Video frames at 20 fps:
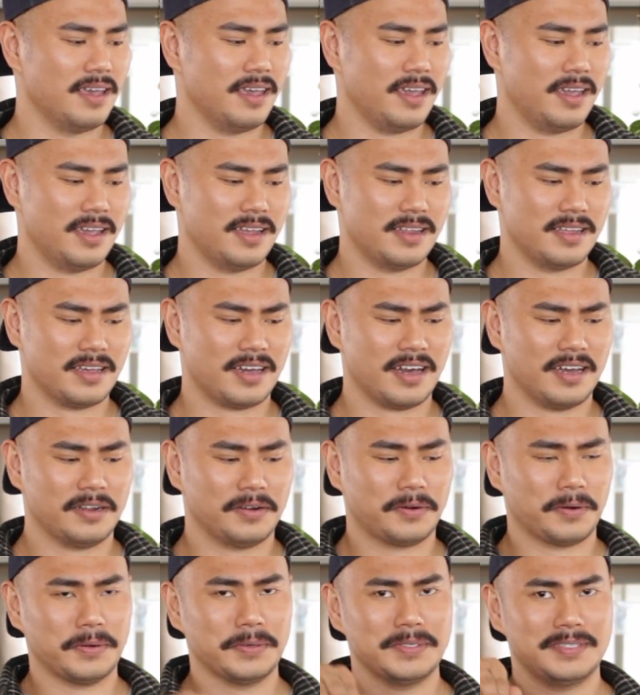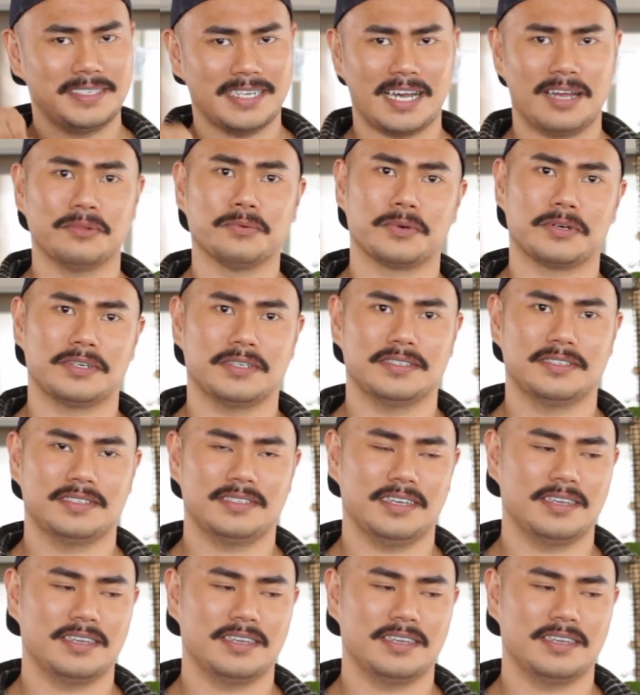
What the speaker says: and it kind of grows downwards,